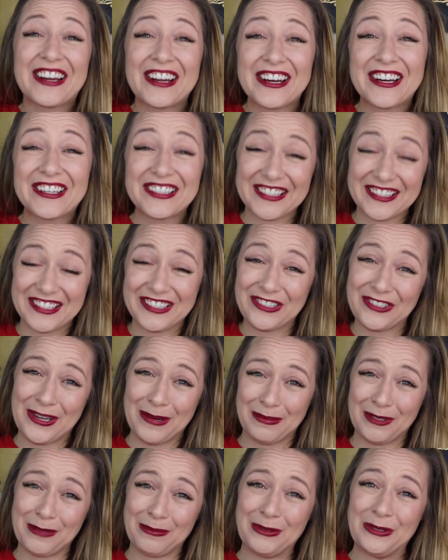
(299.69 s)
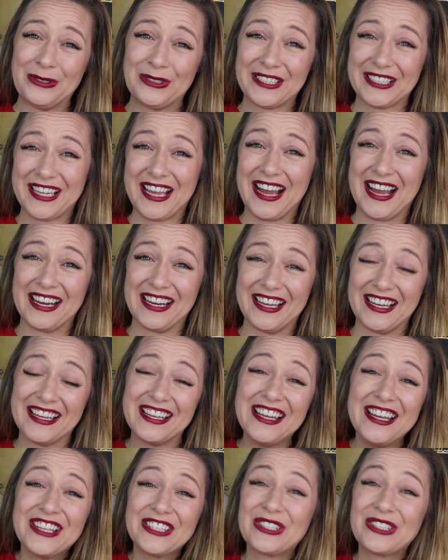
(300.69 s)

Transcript: earned the trip to Punta Cana.